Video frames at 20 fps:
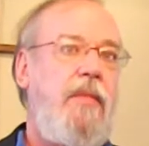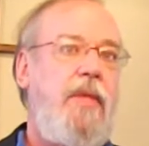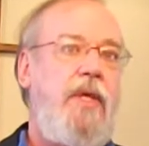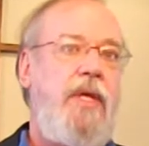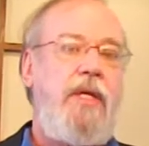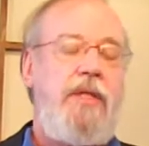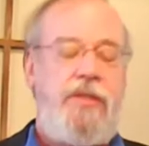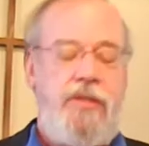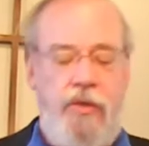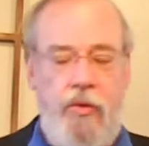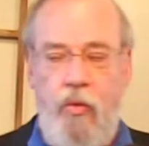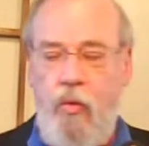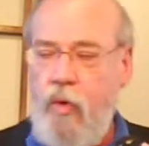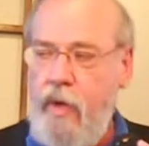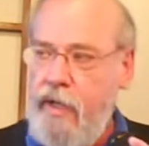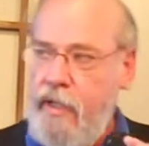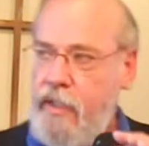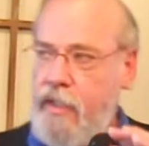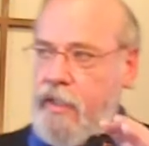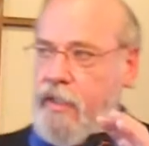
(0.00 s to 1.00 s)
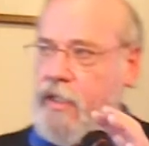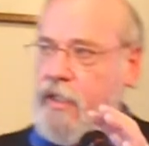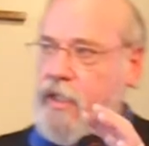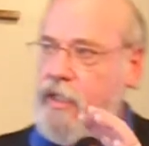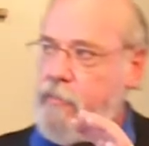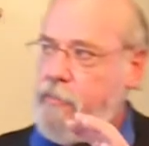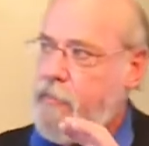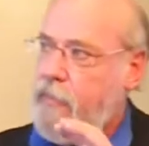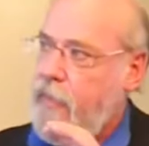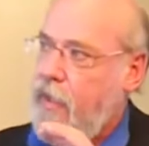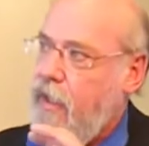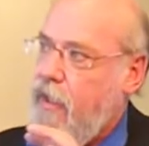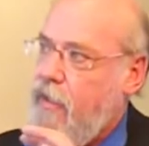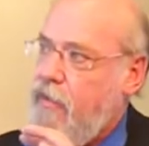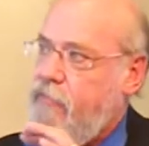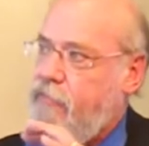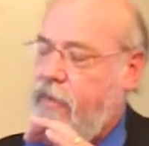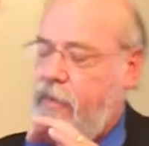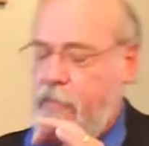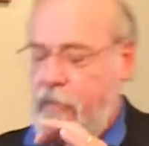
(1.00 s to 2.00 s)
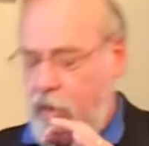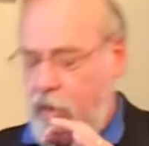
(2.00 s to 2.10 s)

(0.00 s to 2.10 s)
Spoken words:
It's the way to keep from